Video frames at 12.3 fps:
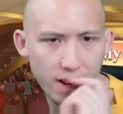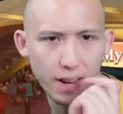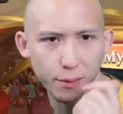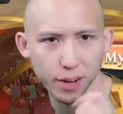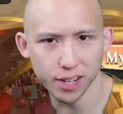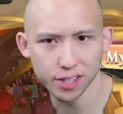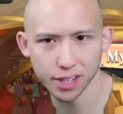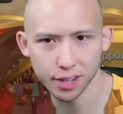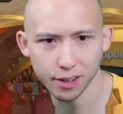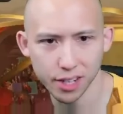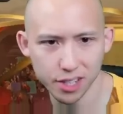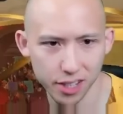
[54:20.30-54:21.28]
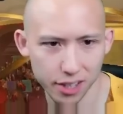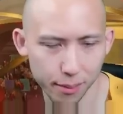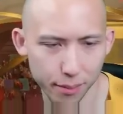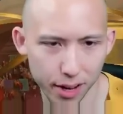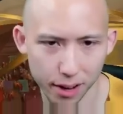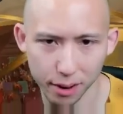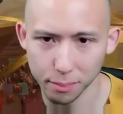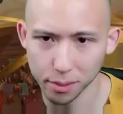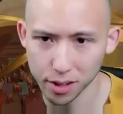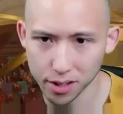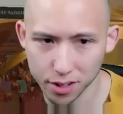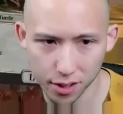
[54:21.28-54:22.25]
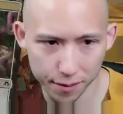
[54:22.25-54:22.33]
We're actually crushing them now, I'm pretty sure.